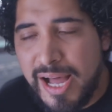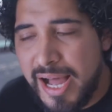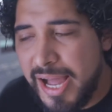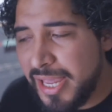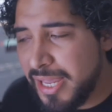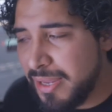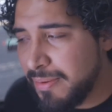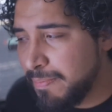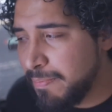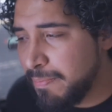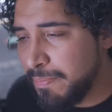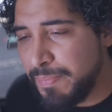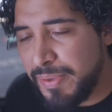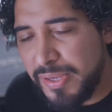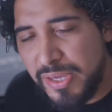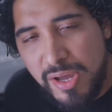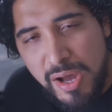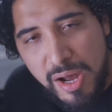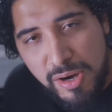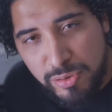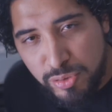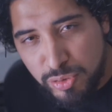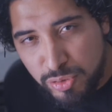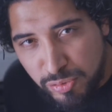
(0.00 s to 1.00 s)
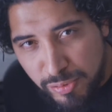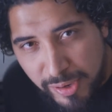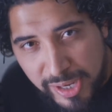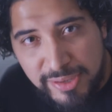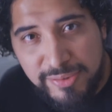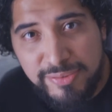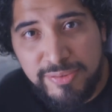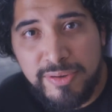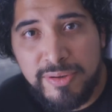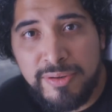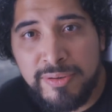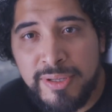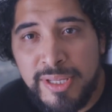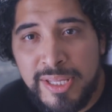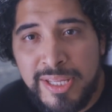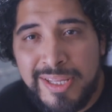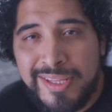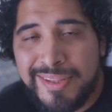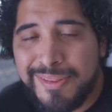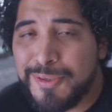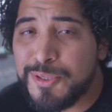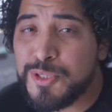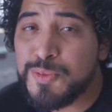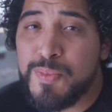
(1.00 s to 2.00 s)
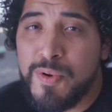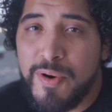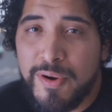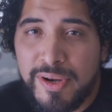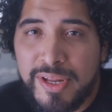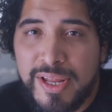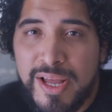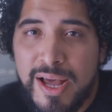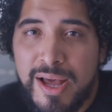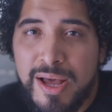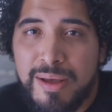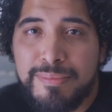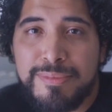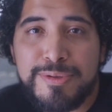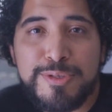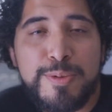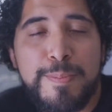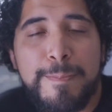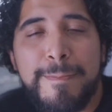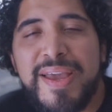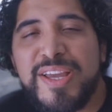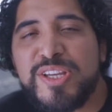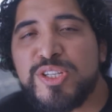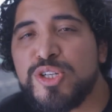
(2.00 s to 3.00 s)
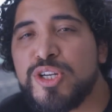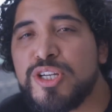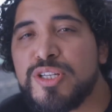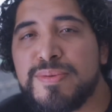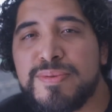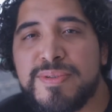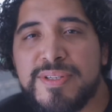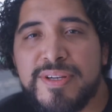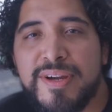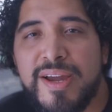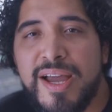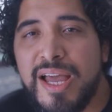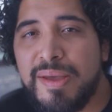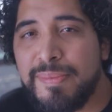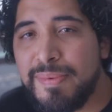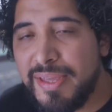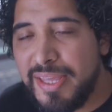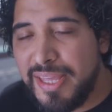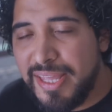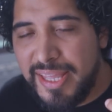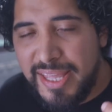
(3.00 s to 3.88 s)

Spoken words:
I am beyond grateful. There's more to come, so make sure you subscribe,